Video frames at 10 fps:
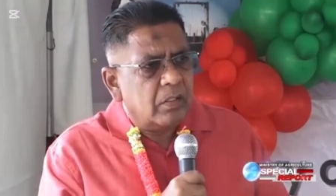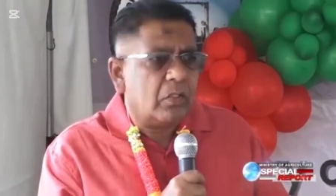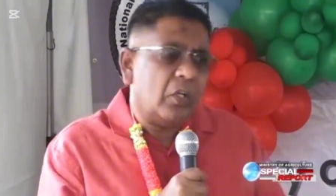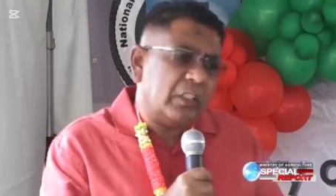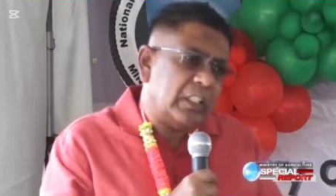
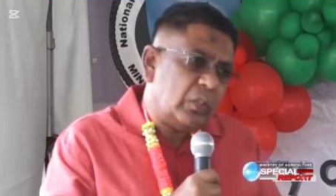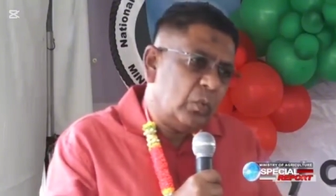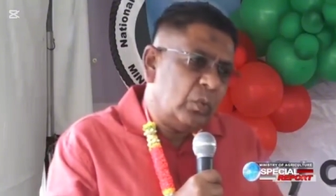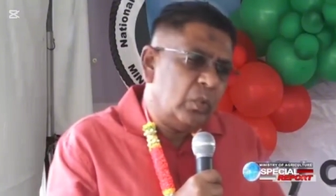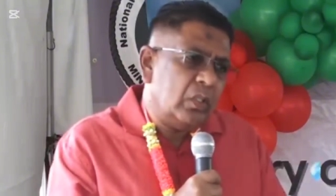
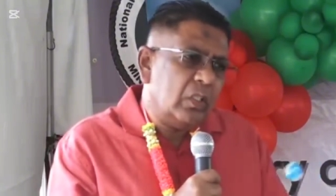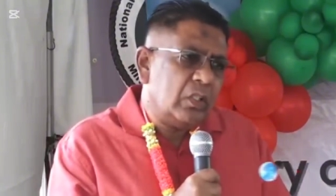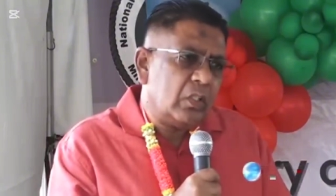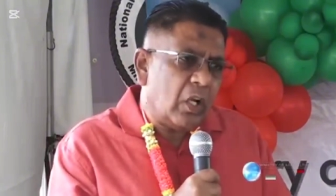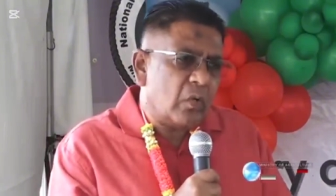
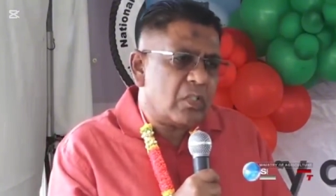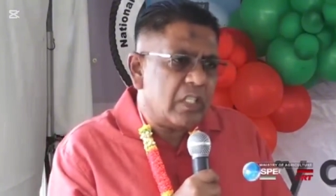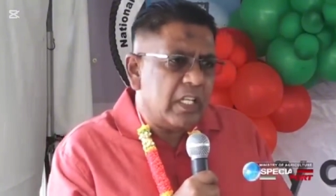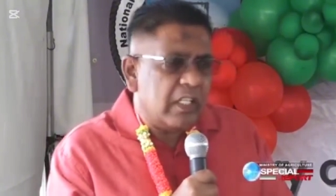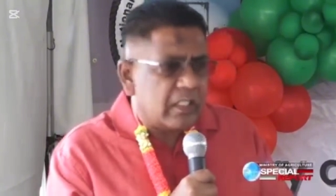32,000
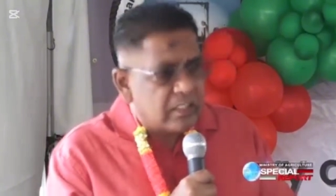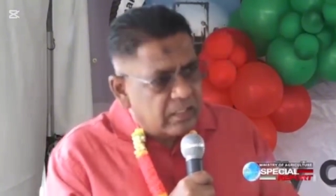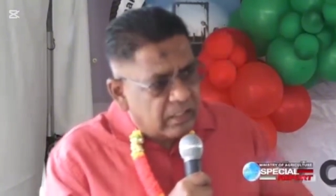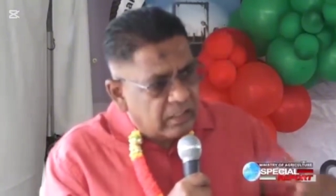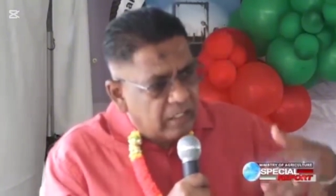acres
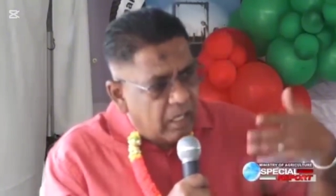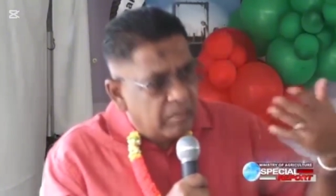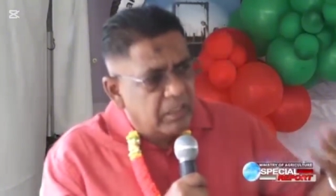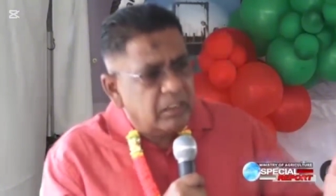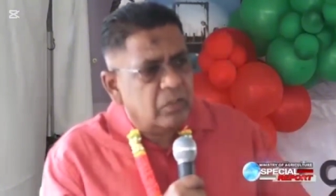that they
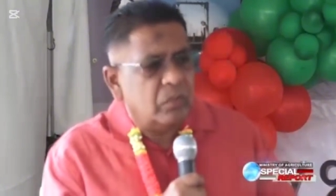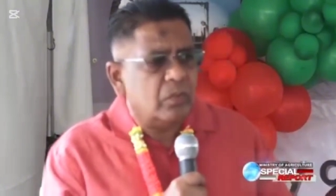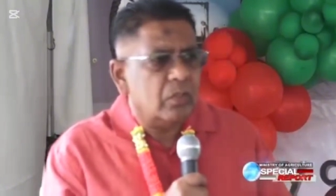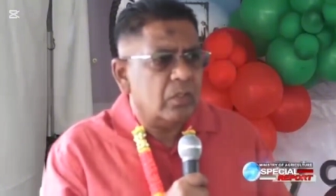normally do,